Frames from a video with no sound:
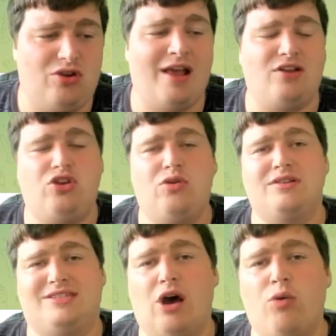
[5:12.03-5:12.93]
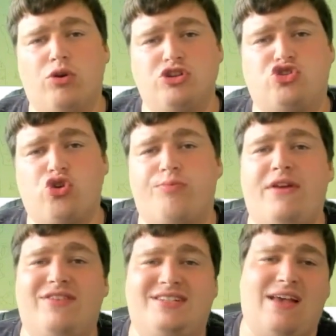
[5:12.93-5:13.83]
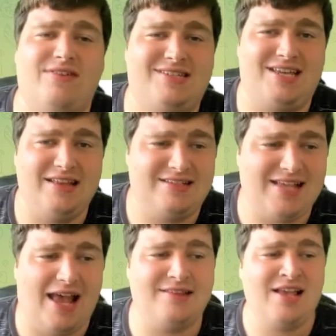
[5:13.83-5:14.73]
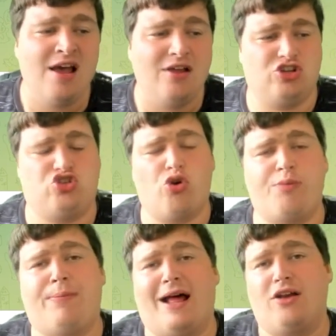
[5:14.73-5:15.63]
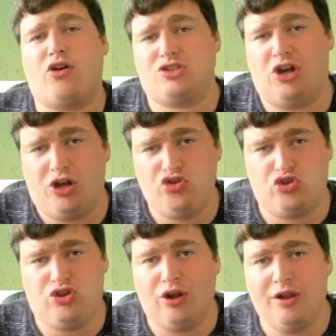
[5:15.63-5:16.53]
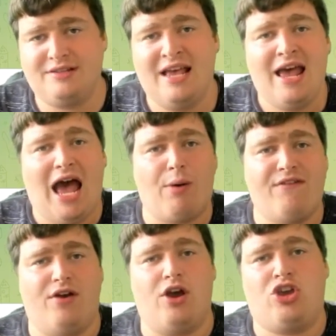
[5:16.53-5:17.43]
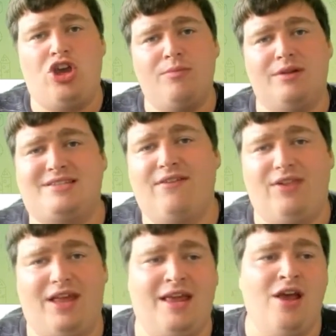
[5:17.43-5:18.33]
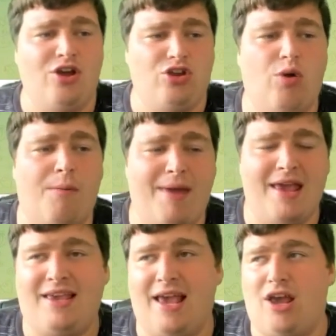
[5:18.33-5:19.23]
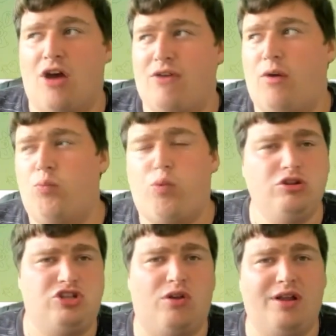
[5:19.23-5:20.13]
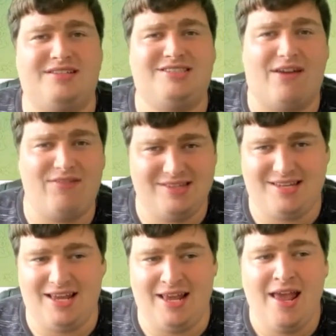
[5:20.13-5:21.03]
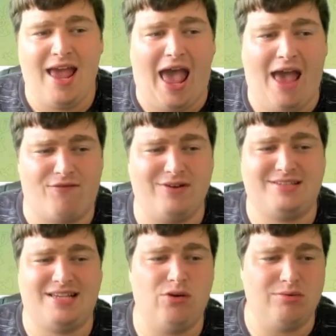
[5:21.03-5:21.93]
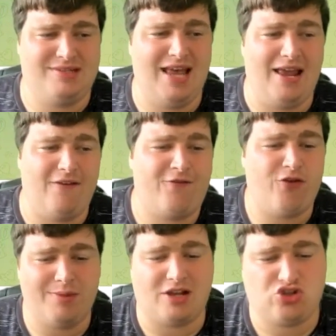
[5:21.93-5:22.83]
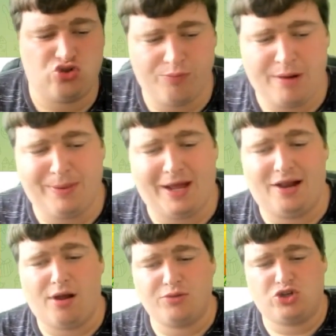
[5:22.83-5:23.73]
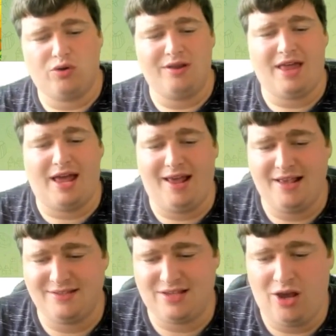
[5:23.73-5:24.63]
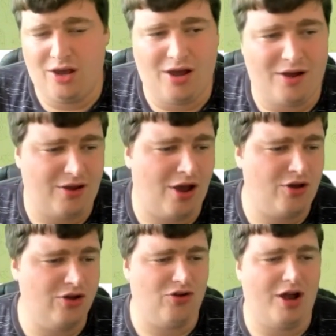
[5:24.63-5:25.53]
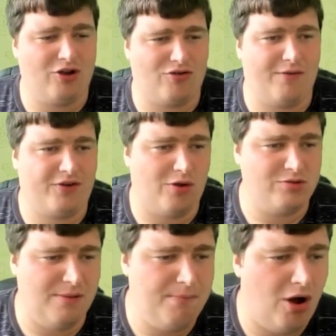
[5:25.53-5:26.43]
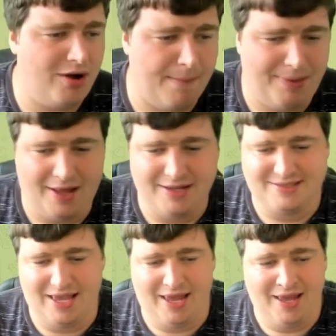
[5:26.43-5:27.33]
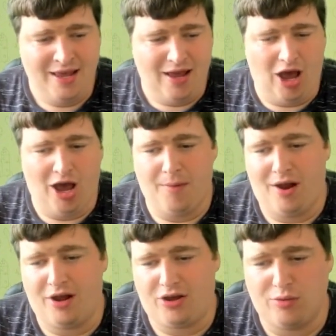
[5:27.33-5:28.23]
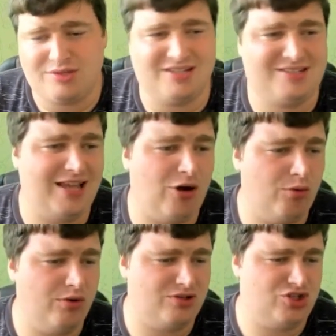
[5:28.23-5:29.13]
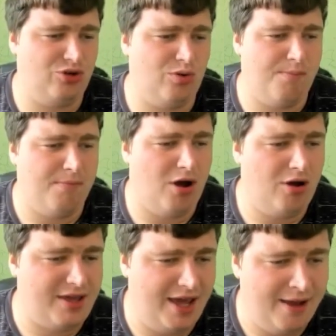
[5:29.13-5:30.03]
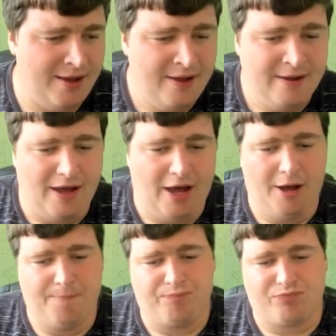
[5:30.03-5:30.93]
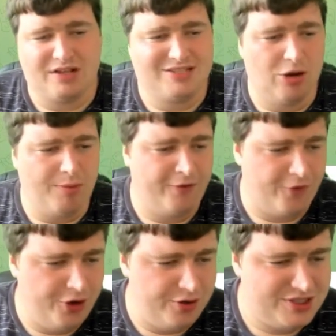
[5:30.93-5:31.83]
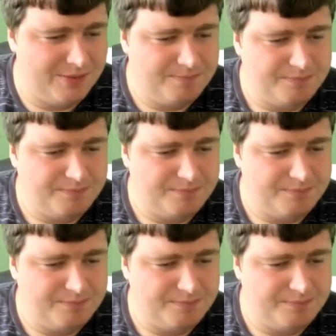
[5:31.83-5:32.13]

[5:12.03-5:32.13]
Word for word: it, you can sell one strawberry for seventeen cents. The strawberry plant costs one hundred dollars. However, accumulatively, you are making around one dollar seventy every single day from that strawberry plant. And I'm sure that there is a, a, a good diagram. If I go to the marketplace here, um, I go to sell to market, um, sell my fruits,